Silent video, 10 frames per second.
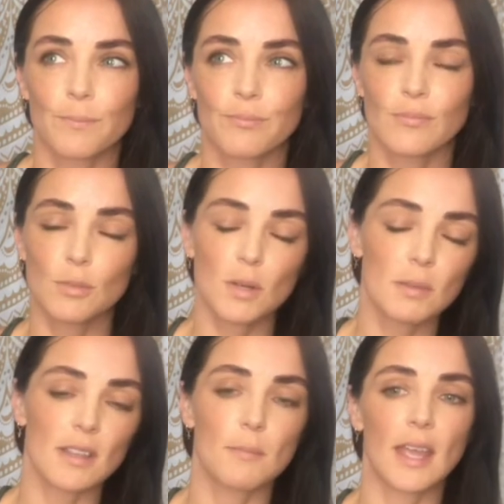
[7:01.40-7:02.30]
it's probably
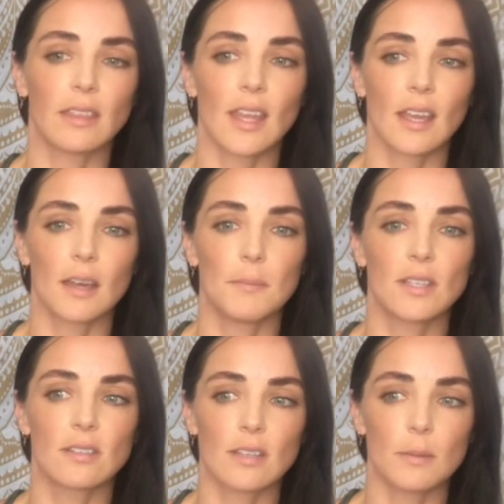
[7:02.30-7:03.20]
the main thing I
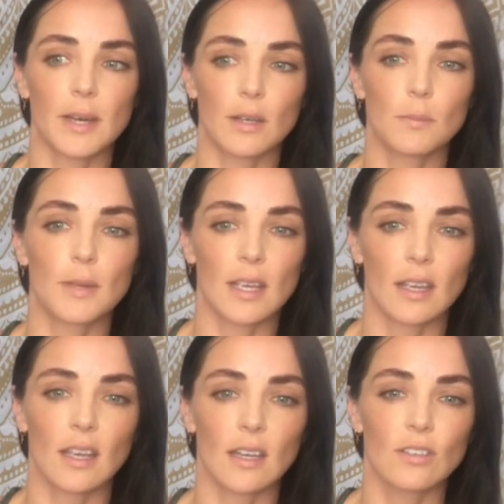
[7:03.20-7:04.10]
miss about being
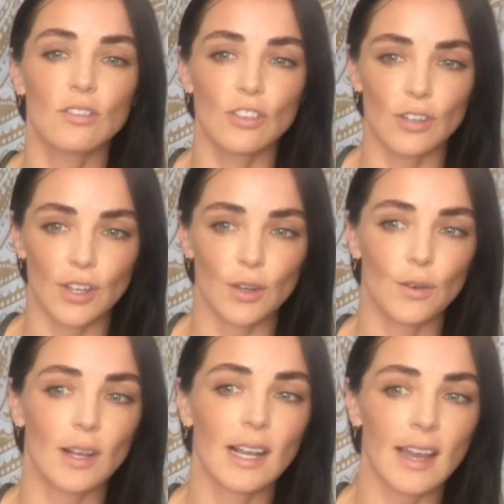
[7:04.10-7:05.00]
in a studio
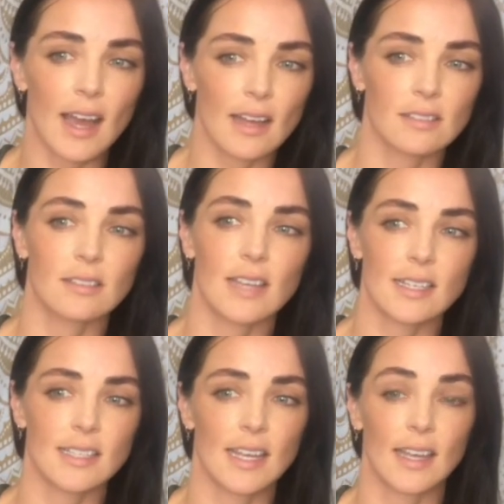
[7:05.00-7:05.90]
class
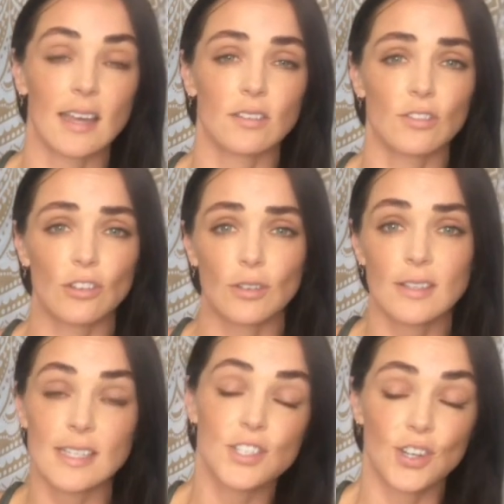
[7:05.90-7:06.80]
setting as a
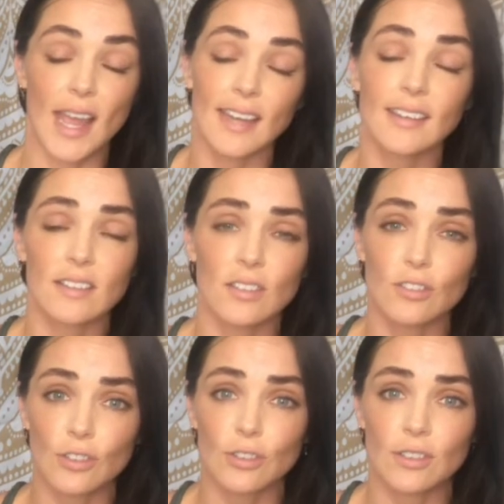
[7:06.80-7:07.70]
teacher and as a
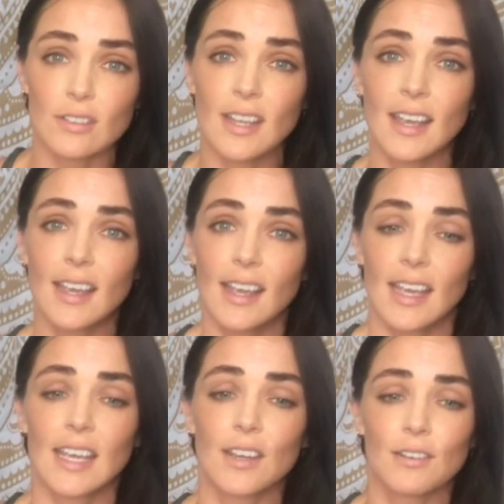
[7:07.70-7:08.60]
student.
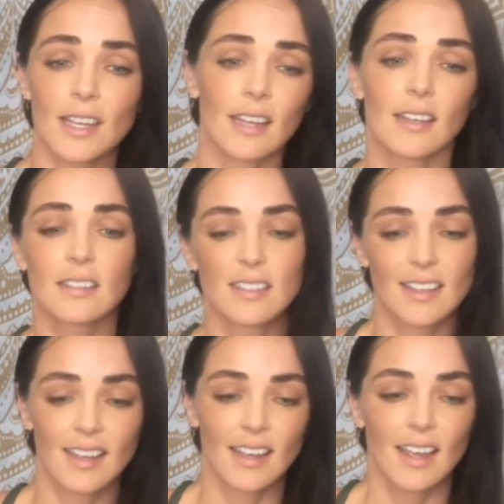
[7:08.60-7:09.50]
Hearing
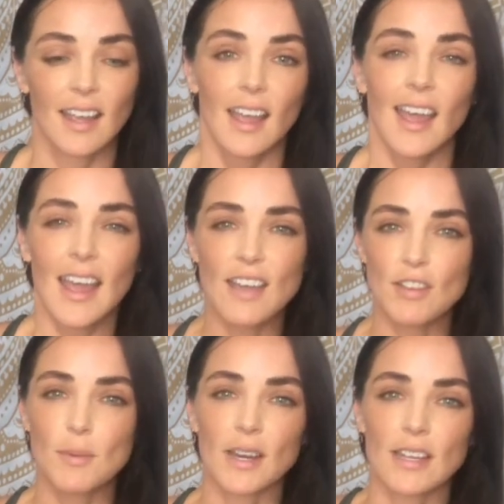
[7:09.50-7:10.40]

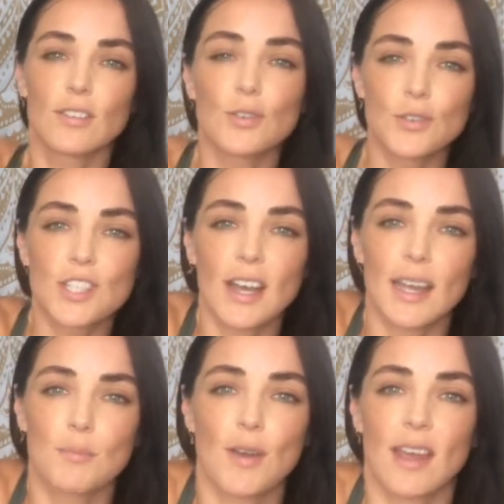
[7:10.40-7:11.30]
everybody's
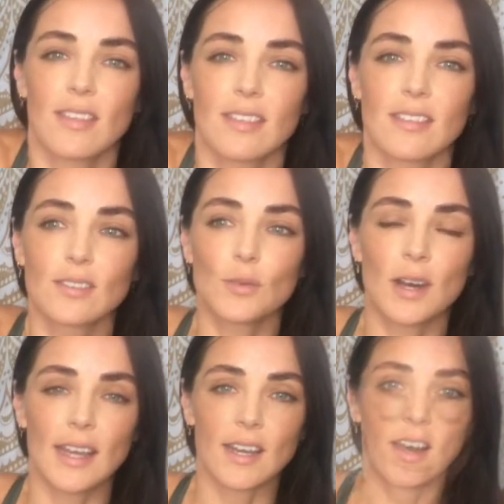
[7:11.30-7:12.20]
Ujjayi breath is
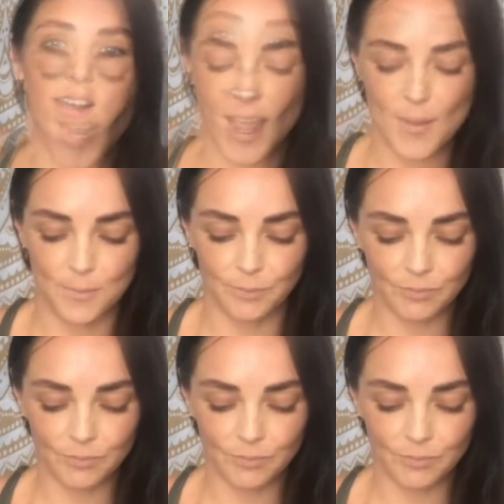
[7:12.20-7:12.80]
quite nice.